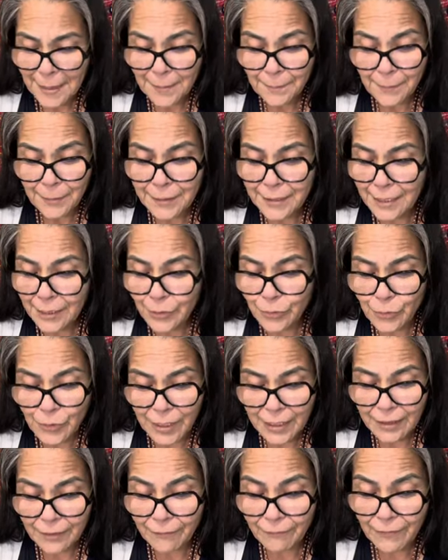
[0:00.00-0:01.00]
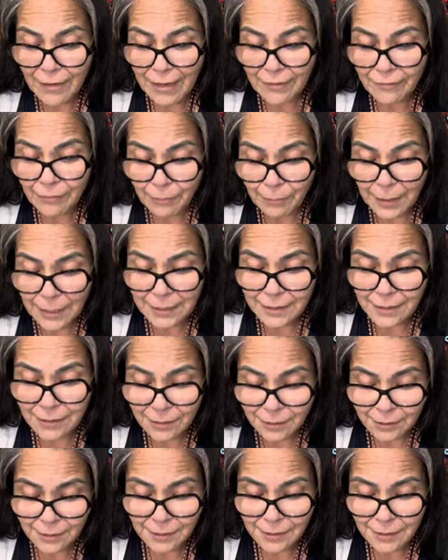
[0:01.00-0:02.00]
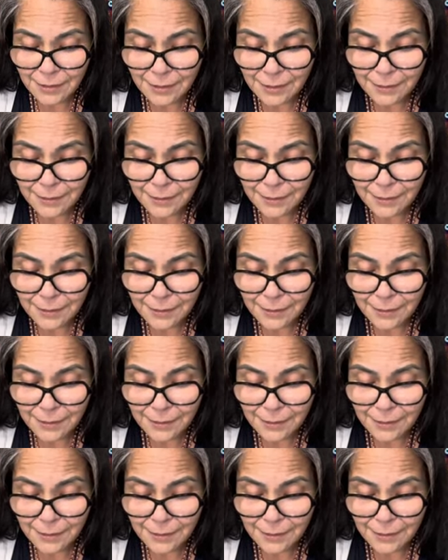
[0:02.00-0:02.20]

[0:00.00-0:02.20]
But then you got the Five of Pentacles.